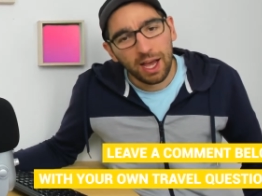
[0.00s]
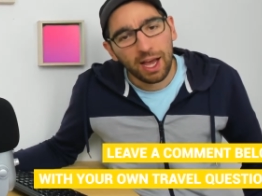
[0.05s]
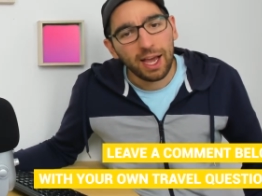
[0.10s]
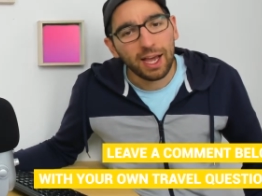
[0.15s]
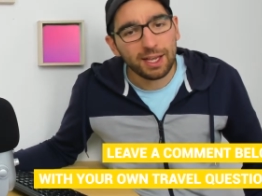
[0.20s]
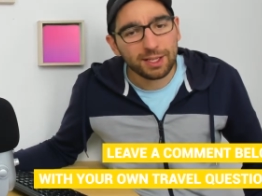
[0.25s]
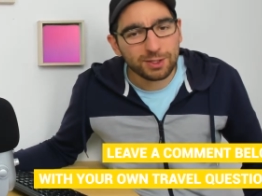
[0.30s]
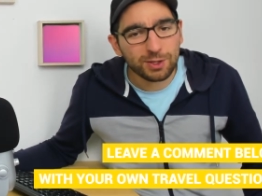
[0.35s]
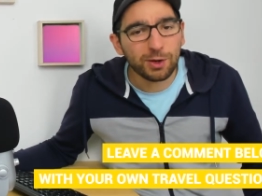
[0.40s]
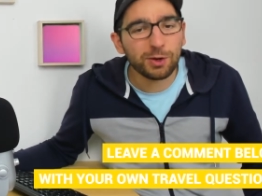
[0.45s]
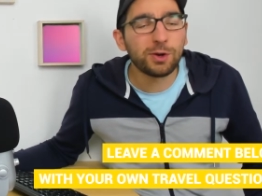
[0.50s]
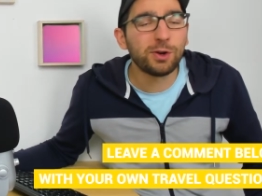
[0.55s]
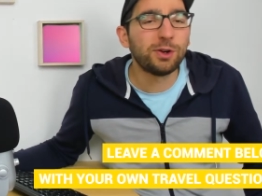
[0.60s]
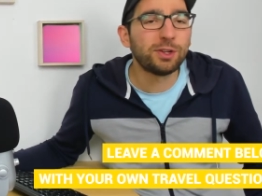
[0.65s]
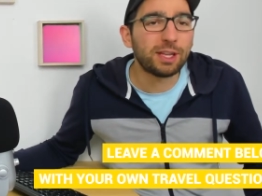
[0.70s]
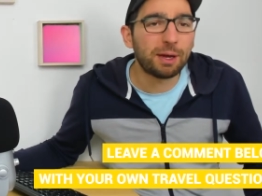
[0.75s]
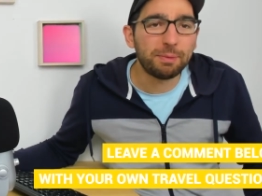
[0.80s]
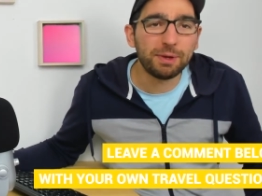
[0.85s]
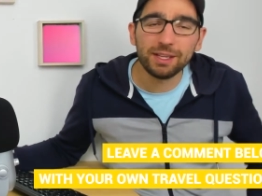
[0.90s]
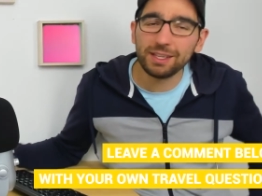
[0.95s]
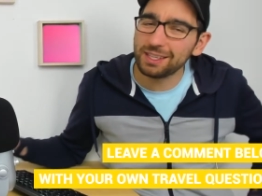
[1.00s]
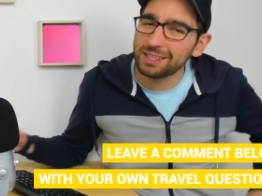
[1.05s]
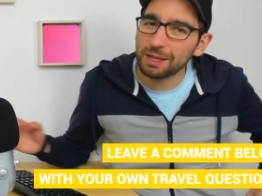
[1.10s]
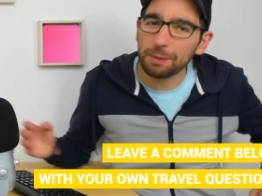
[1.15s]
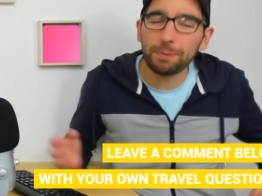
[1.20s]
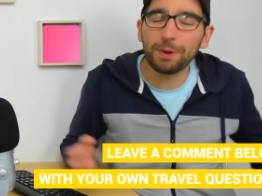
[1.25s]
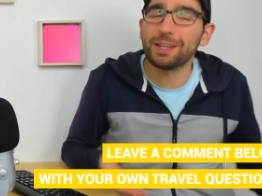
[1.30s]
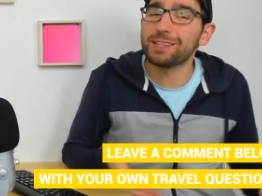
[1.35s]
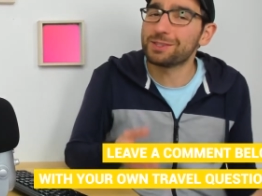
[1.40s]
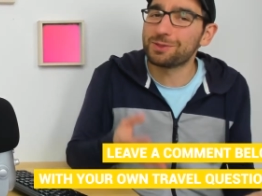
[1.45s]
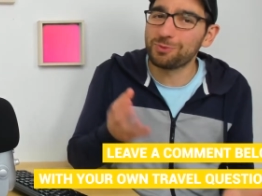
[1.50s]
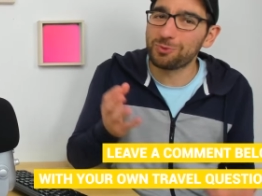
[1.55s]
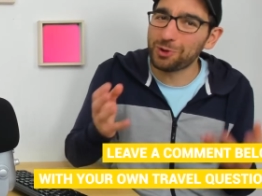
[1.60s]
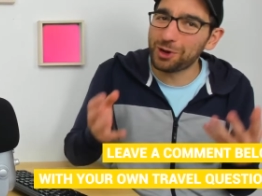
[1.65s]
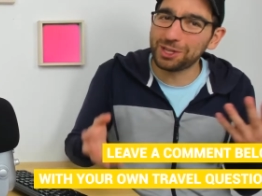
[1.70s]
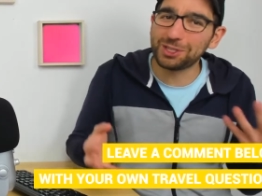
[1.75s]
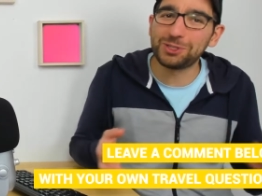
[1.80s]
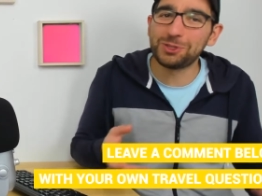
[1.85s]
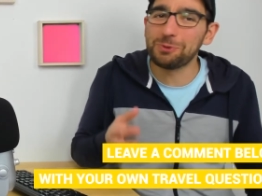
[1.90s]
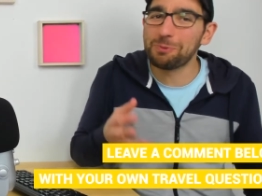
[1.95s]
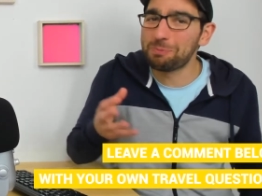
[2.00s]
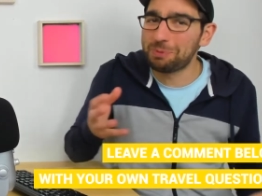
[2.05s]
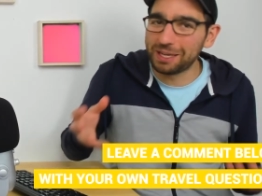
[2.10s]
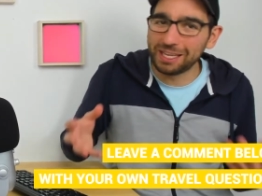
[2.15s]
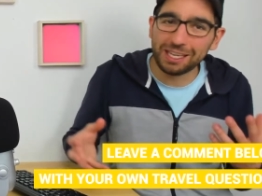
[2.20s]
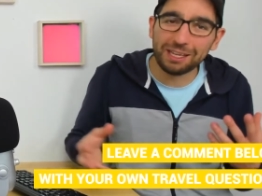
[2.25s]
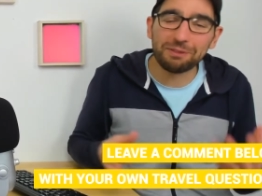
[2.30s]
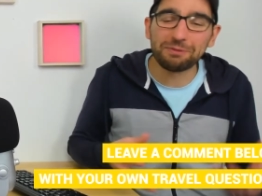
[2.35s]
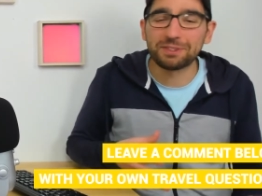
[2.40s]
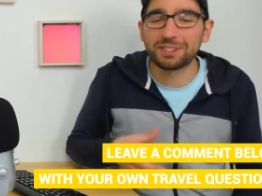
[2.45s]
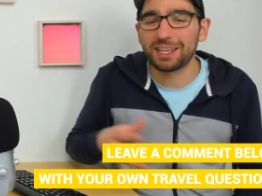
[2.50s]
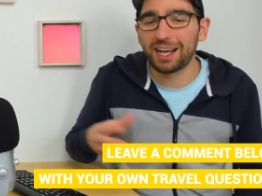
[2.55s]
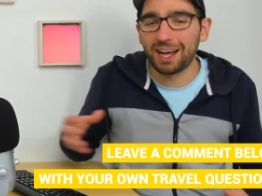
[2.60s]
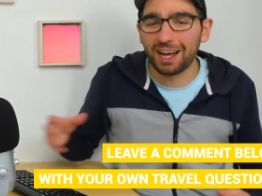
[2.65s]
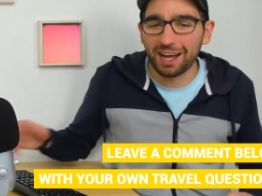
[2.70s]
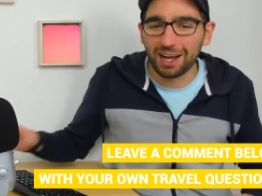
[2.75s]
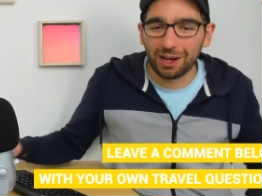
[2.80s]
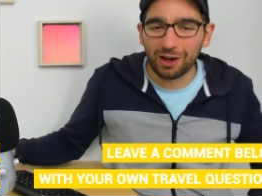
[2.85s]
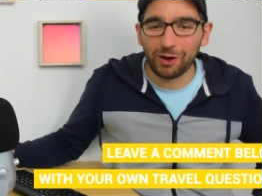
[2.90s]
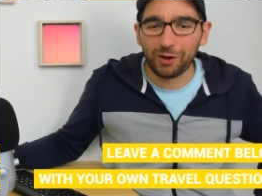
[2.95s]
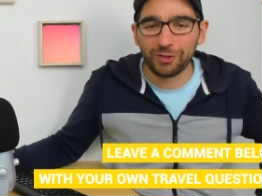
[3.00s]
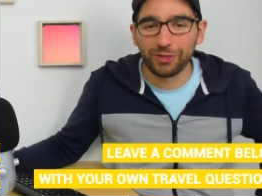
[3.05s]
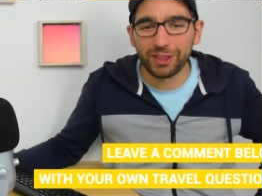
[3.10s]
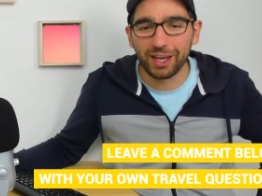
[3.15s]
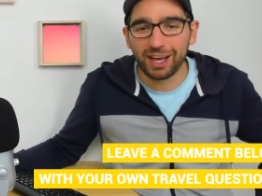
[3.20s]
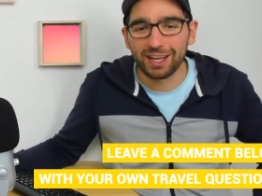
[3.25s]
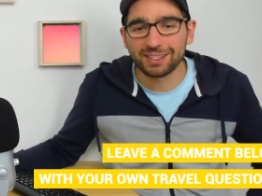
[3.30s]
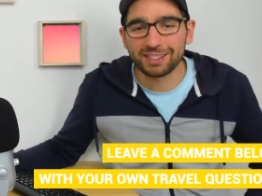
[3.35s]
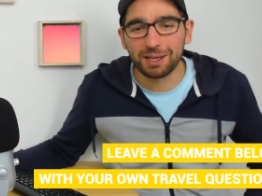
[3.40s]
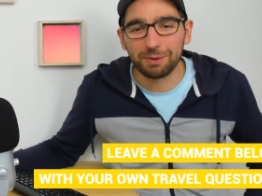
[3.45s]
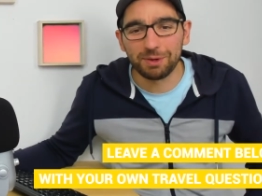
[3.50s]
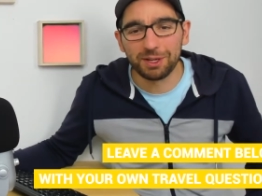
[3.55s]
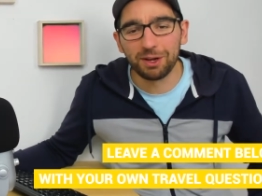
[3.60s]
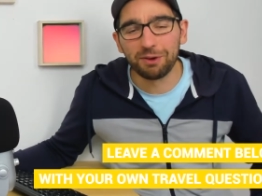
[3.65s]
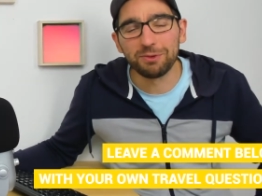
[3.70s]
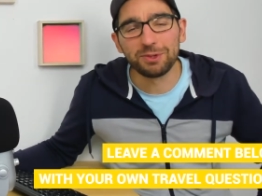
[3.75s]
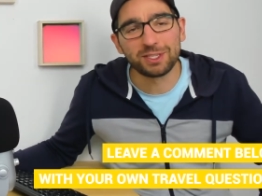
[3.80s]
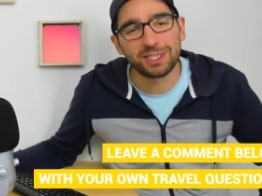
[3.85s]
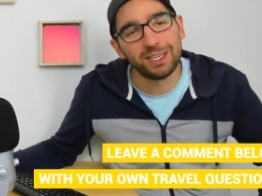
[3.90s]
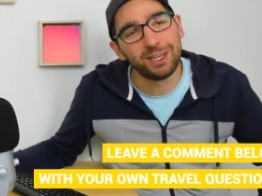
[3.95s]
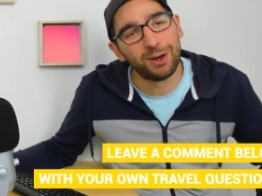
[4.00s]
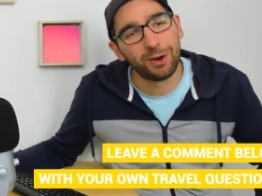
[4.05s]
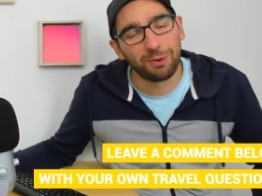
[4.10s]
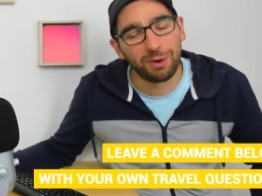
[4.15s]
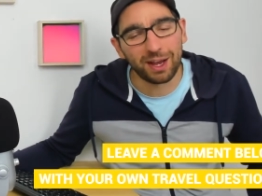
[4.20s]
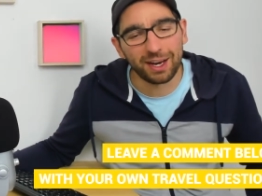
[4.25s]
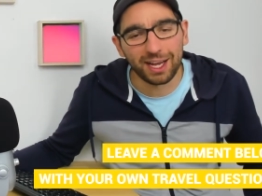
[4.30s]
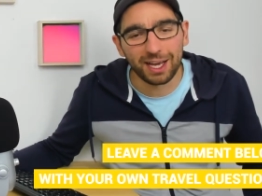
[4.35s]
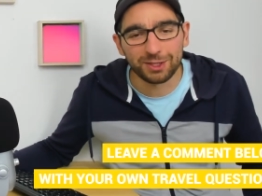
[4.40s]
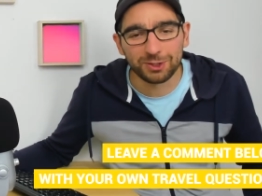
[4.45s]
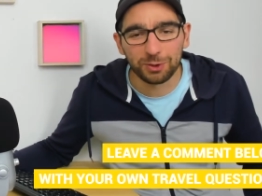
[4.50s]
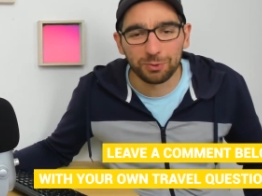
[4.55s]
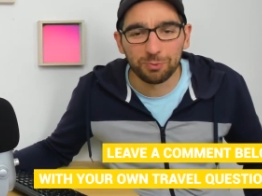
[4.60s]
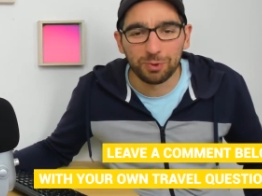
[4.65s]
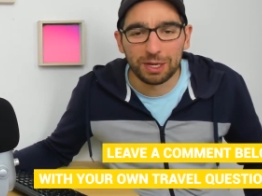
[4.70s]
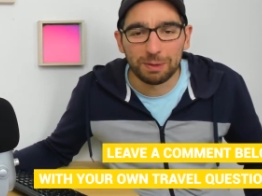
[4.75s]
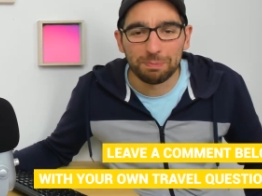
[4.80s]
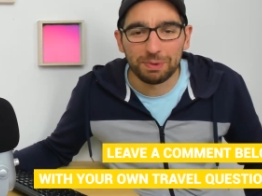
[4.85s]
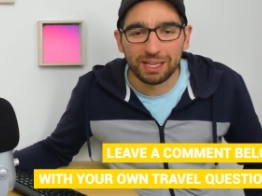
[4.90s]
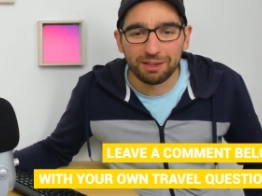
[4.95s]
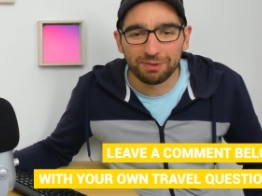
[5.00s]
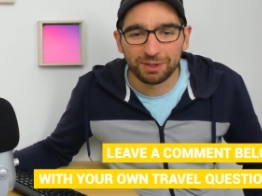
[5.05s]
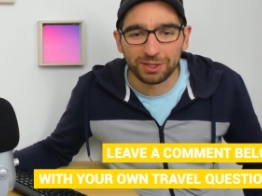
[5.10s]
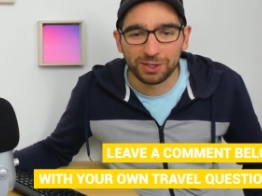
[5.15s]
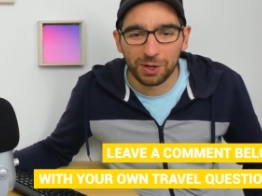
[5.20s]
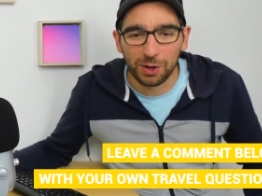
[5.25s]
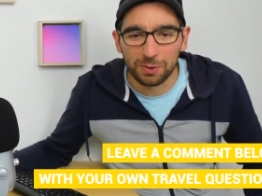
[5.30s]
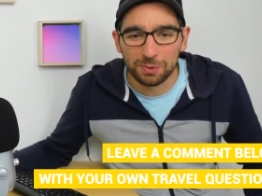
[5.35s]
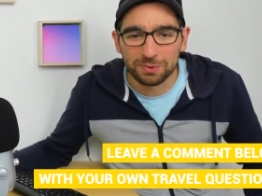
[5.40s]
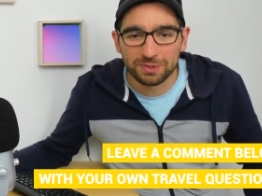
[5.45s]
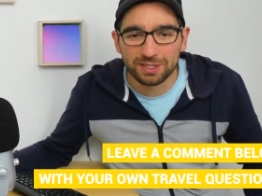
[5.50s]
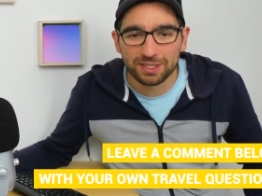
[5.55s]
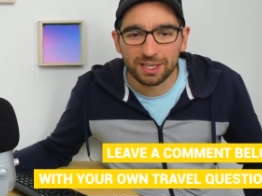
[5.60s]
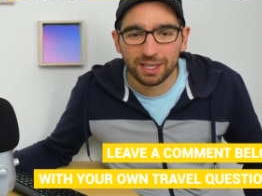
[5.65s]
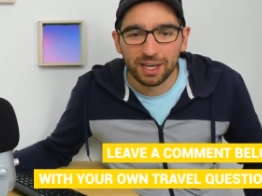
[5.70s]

It's all good. I mean, it depends what your beliefs are on that. I mean, obviously, Laura and I don't really believe in ghosts.